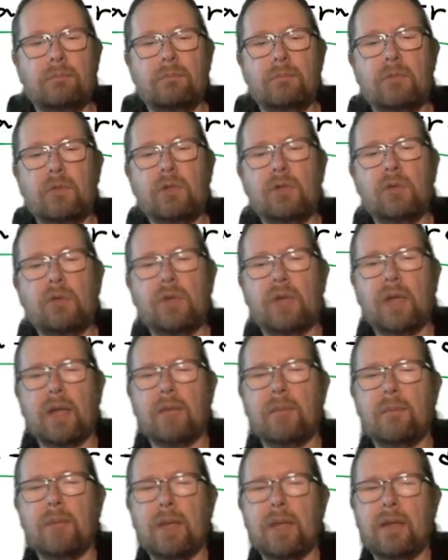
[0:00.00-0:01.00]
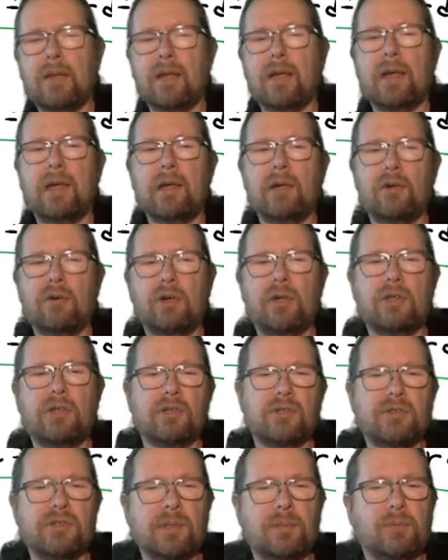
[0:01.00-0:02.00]
you can make that integration
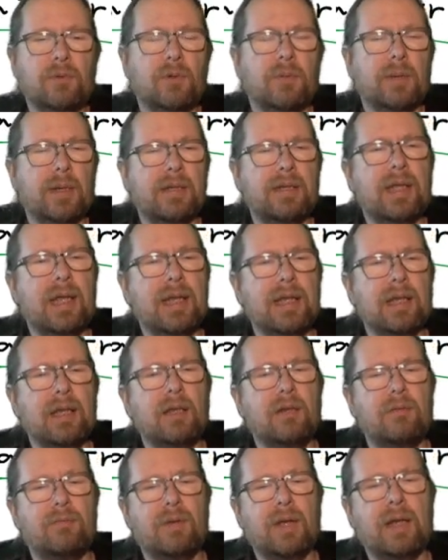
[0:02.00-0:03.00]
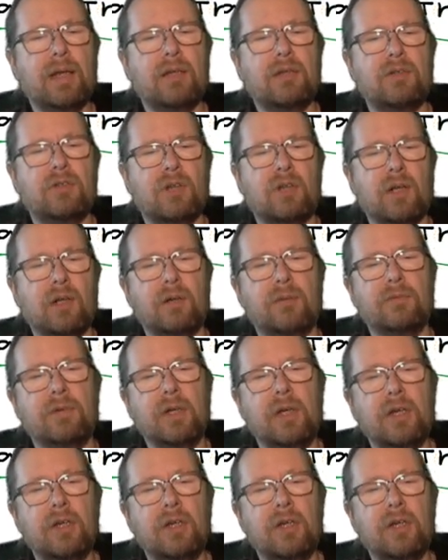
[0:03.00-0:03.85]
simpler by taking advantage of